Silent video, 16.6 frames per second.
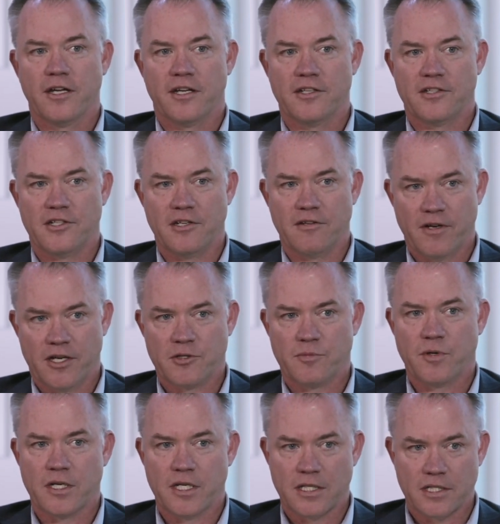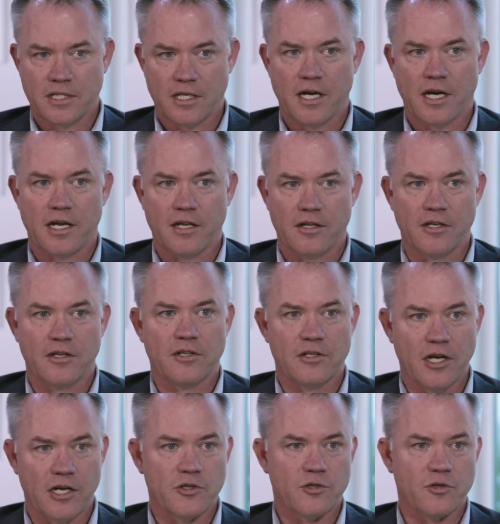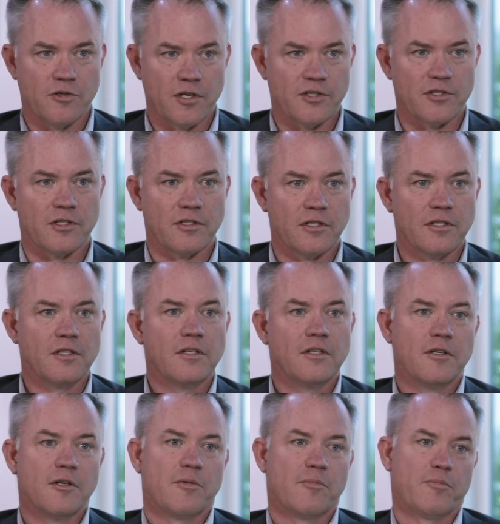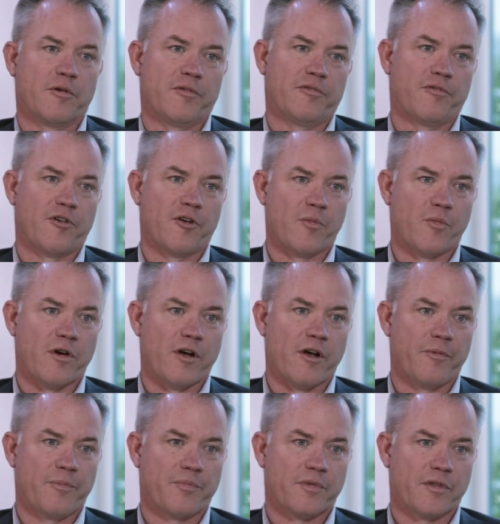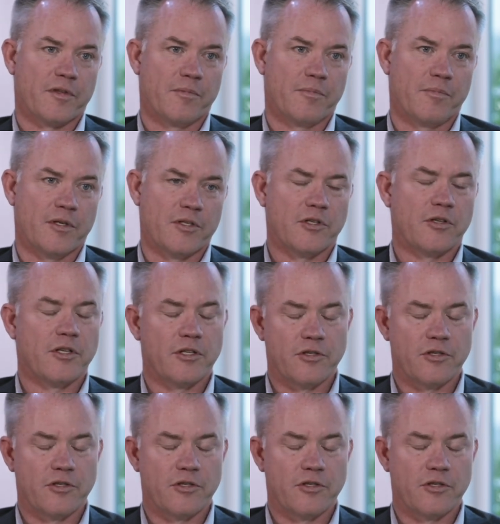It's the investment inside that does or doesn't perform well. But so